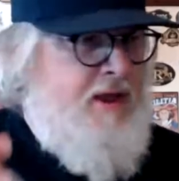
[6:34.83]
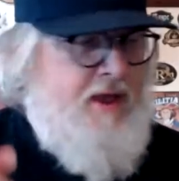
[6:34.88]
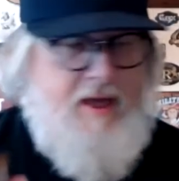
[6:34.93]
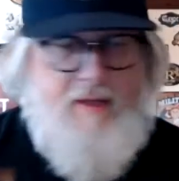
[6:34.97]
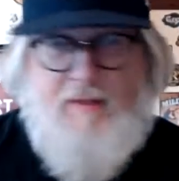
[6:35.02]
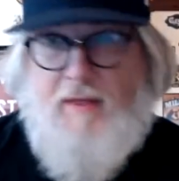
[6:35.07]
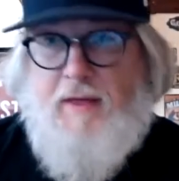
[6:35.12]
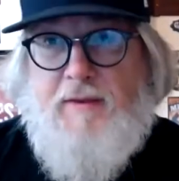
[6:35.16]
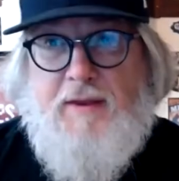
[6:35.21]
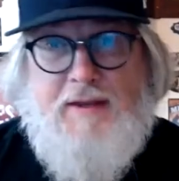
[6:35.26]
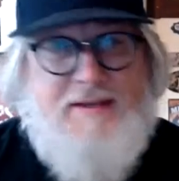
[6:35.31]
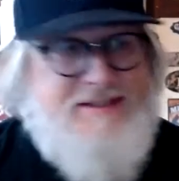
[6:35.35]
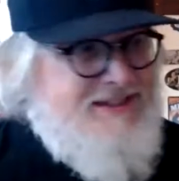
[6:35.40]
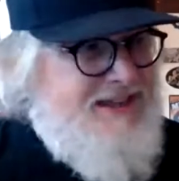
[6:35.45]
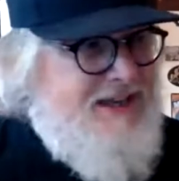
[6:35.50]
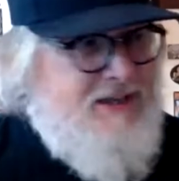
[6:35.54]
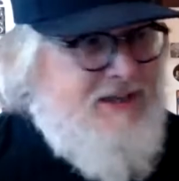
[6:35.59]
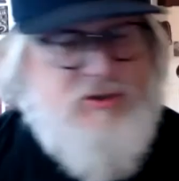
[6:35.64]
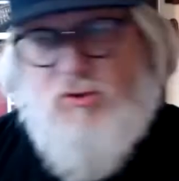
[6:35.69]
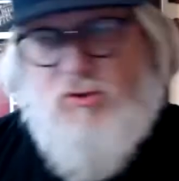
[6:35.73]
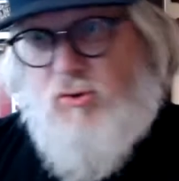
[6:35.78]
And then they
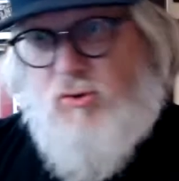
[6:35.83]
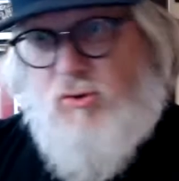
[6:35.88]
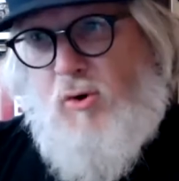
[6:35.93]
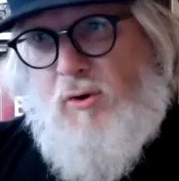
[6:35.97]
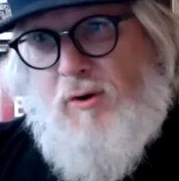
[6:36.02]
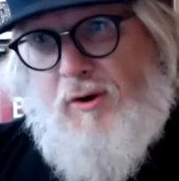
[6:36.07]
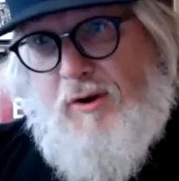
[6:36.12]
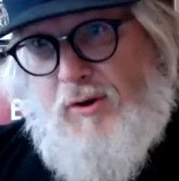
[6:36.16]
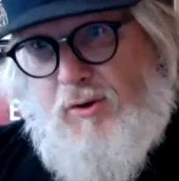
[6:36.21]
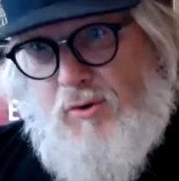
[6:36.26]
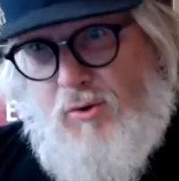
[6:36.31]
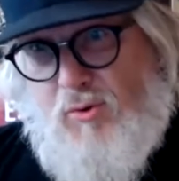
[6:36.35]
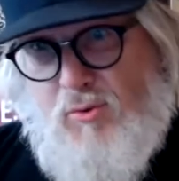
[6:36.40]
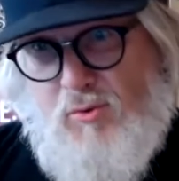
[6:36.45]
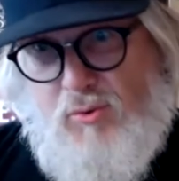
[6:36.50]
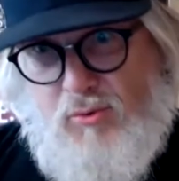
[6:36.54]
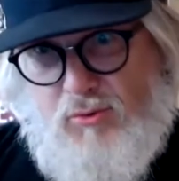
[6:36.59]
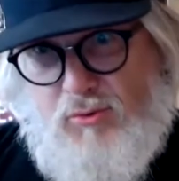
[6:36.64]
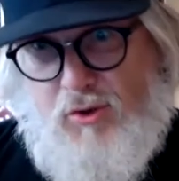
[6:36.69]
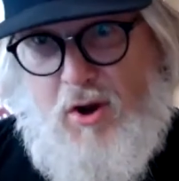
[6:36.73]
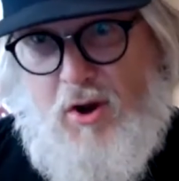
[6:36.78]
say store it in a
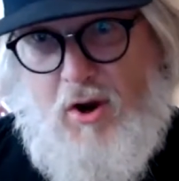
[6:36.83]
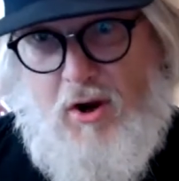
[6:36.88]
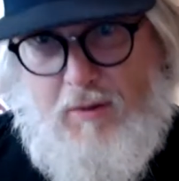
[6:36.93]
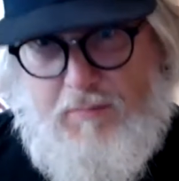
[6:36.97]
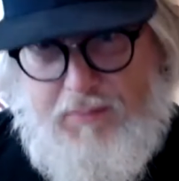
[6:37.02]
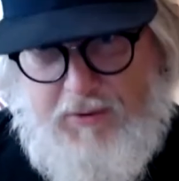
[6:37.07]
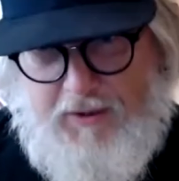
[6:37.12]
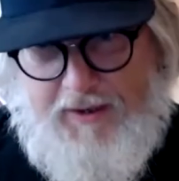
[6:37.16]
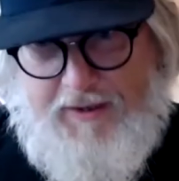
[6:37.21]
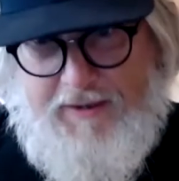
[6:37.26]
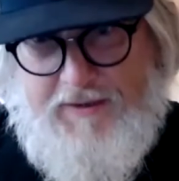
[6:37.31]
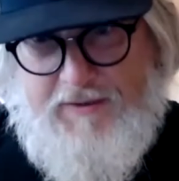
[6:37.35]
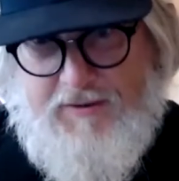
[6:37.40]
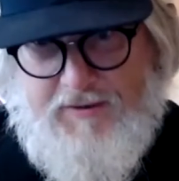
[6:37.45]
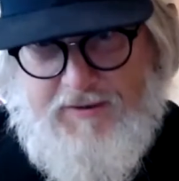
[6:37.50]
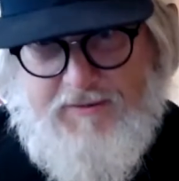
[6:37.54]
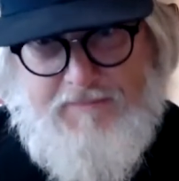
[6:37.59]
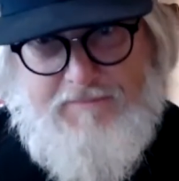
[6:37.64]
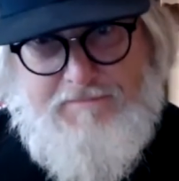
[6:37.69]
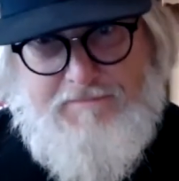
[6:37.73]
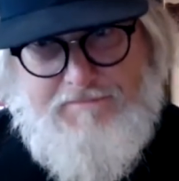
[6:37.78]
cool, dark
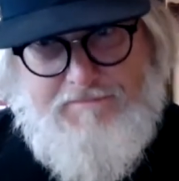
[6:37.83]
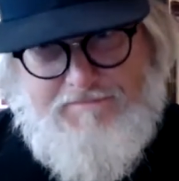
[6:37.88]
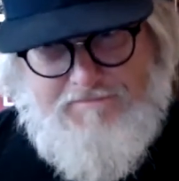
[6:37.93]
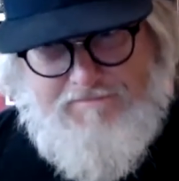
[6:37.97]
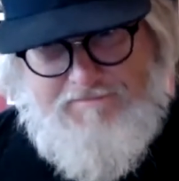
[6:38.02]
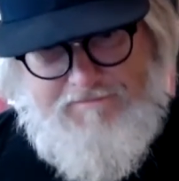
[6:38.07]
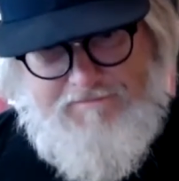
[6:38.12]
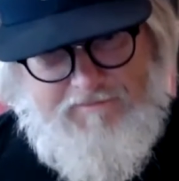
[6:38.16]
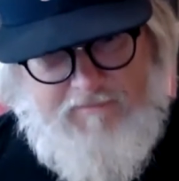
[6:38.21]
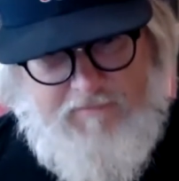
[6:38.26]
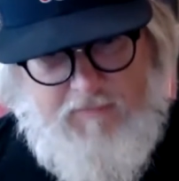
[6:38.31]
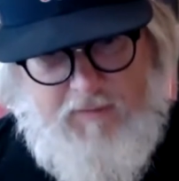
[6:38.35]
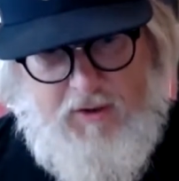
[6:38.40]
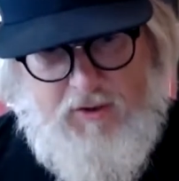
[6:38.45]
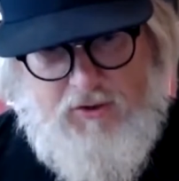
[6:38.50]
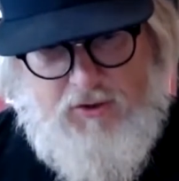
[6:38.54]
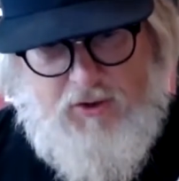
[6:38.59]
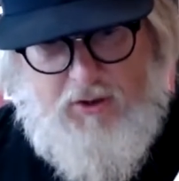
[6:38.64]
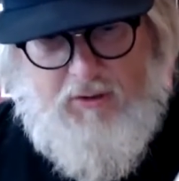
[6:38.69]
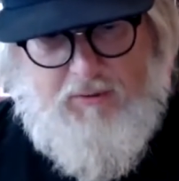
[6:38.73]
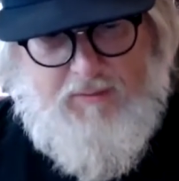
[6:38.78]
place.
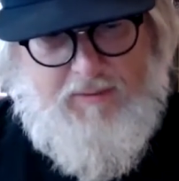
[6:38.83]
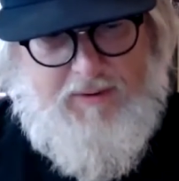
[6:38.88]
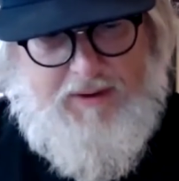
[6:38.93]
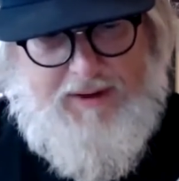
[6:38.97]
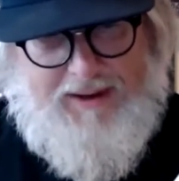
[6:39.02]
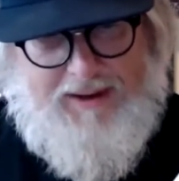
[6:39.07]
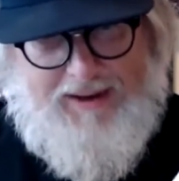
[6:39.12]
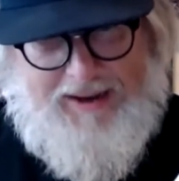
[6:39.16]
So